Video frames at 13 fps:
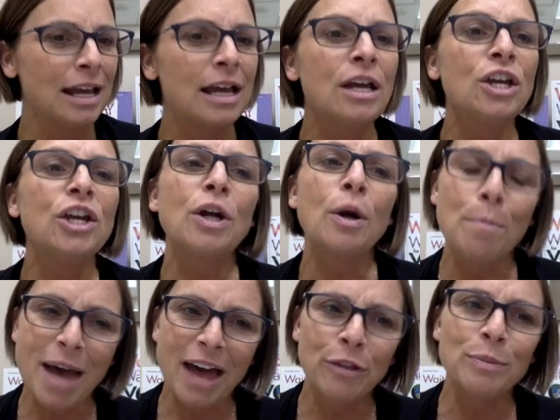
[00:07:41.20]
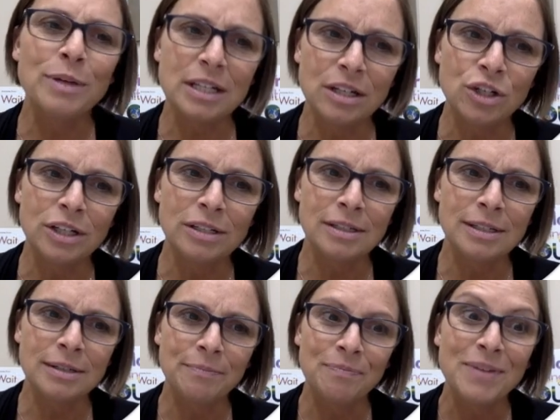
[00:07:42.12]
You know, mathematicians,
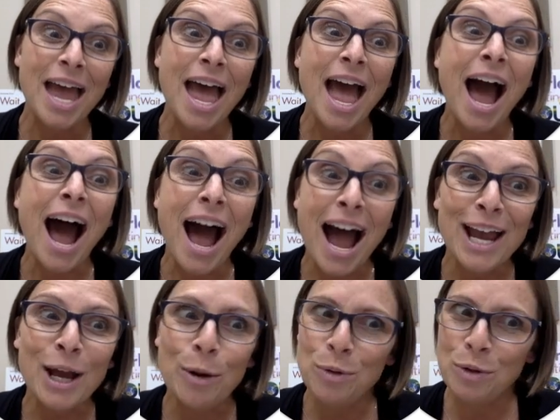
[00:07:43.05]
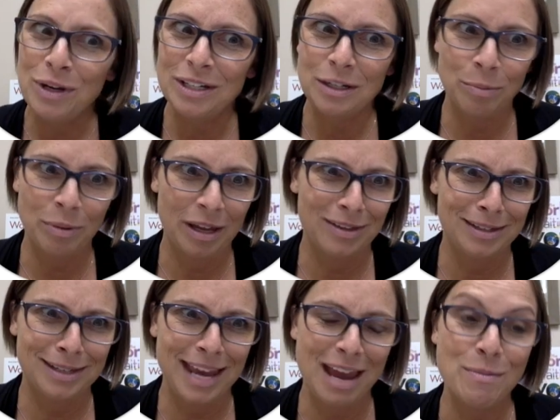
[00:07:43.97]
I hope you get to play this
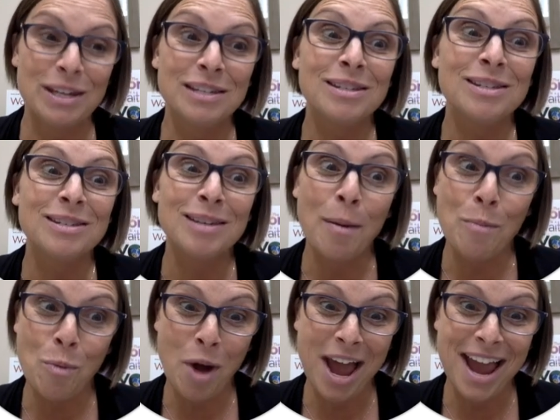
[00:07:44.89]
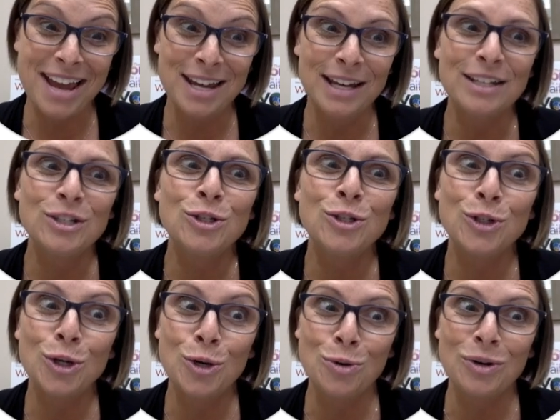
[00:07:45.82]
game in some way
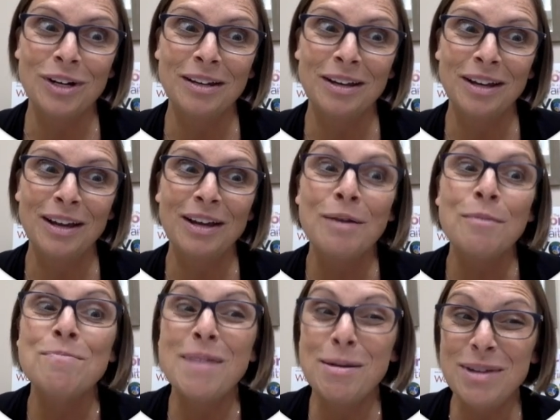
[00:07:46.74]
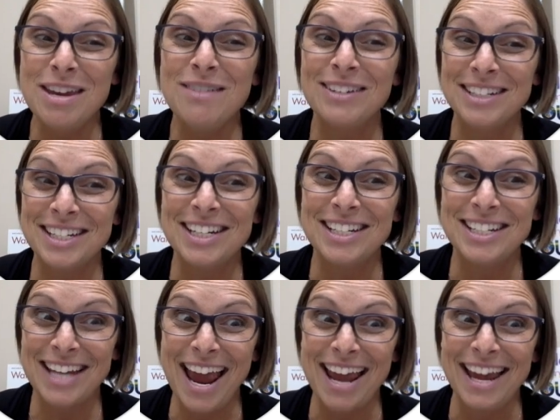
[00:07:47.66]
soon, maybe even
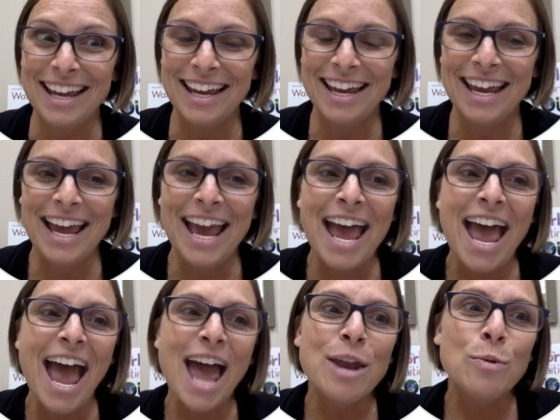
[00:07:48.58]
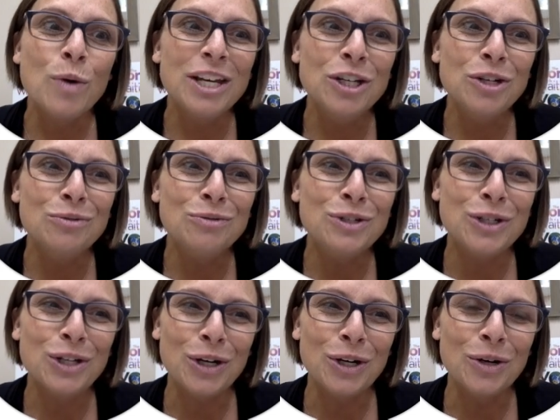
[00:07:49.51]
today. And when you
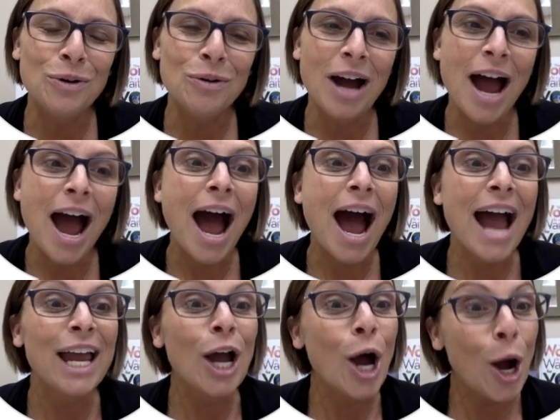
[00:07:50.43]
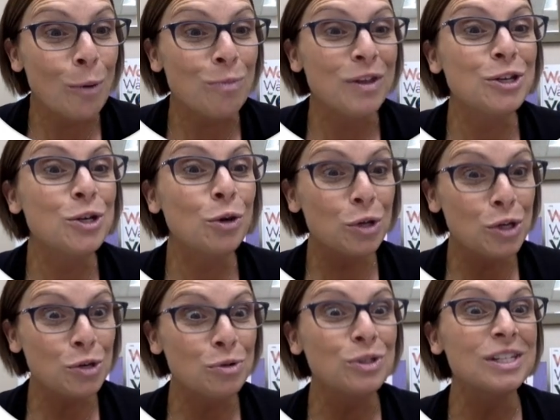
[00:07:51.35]
do, I hope that you'll
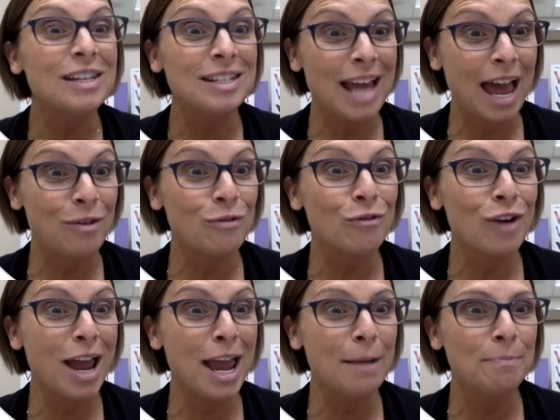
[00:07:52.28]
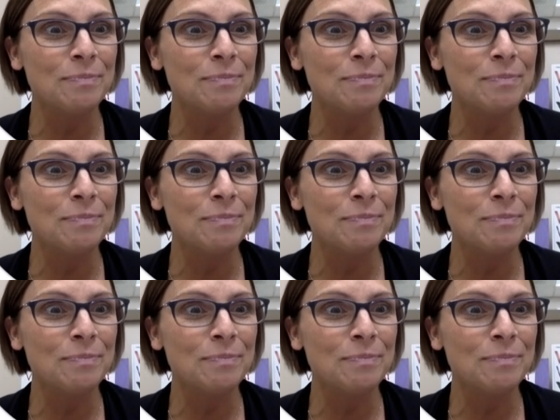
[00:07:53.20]
use the 10 frame